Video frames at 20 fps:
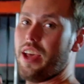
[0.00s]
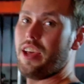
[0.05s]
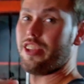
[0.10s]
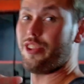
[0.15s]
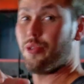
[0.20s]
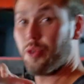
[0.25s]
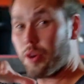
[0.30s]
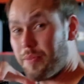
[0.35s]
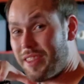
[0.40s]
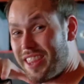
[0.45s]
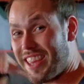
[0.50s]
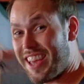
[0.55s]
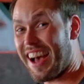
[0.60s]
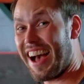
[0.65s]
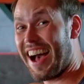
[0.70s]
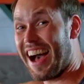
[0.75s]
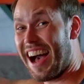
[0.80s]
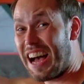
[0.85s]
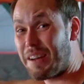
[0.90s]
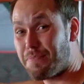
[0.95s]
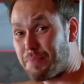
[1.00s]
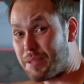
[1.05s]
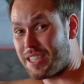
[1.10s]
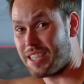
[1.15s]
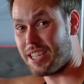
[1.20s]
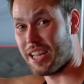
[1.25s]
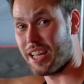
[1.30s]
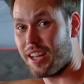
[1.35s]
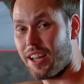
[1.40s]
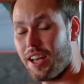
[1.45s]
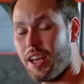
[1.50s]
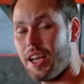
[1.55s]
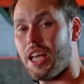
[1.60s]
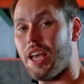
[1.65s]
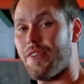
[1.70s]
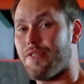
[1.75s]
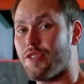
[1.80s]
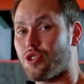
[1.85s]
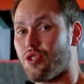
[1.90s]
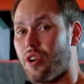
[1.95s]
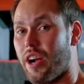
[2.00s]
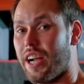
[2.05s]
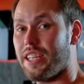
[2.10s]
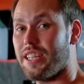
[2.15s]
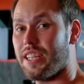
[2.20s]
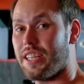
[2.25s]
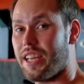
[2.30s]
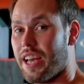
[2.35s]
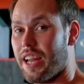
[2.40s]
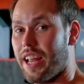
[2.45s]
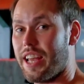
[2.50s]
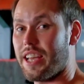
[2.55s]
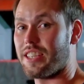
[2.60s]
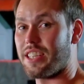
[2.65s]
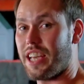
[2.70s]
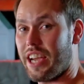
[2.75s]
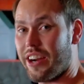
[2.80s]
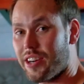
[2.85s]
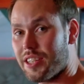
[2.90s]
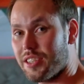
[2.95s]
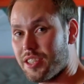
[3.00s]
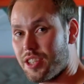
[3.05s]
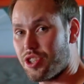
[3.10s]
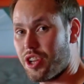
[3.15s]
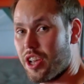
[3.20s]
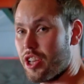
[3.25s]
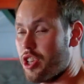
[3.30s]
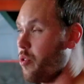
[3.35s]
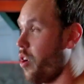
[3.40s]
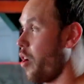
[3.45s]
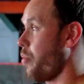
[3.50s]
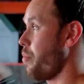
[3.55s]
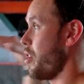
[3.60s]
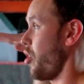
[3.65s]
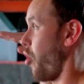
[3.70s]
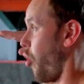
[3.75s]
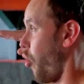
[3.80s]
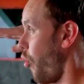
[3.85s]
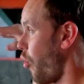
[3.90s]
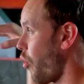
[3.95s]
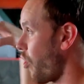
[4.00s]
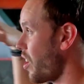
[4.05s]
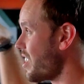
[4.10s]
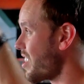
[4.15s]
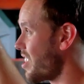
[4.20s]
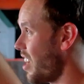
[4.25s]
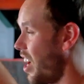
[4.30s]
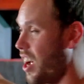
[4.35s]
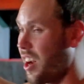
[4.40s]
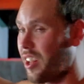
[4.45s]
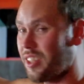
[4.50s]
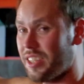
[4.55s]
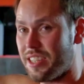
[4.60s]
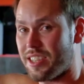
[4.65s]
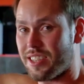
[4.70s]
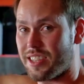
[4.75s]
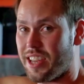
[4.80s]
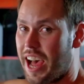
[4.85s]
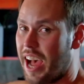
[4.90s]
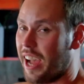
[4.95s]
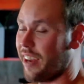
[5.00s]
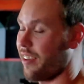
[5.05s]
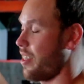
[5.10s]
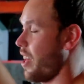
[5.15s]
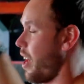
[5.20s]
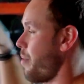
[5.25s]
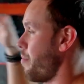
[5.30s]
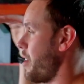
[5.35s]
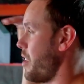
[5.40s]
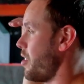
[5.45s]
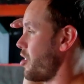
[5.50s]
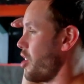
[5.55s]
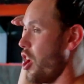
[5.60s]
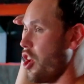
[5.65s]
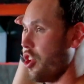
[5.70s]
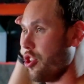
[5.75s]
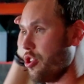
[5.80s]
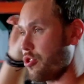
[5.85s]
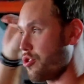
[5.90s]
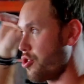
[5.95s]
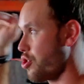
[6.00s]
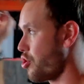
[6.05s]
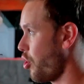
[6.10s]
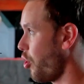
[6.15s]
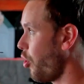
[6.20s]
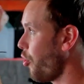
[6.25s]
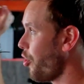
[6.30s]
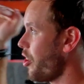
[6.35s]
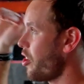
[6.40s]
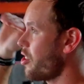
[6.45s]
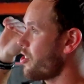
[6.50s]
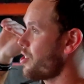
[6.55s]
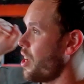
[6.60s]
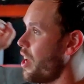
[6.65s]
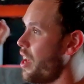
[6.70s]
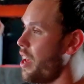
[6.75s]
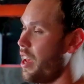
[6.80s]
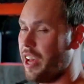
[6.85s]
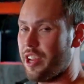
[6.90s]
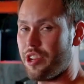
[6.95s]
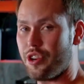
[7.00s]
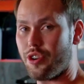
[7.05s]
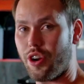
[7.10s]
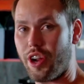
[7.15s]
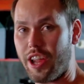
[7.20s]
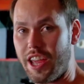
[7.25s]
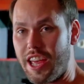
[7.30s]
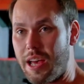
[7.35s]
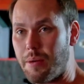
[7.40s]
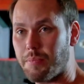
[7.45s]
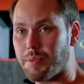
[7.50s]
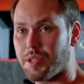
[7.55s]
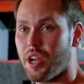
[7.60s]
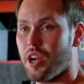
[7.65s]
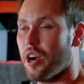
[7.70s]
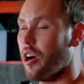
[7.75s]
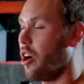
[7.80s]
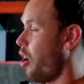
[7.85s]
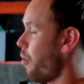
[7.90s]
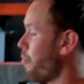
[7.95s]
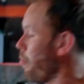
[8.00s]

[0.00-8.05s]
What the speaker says: you want to be the opposite if you're trying to get a carry lache. You want to be horizontally stacked. That means your shoulders and your hips are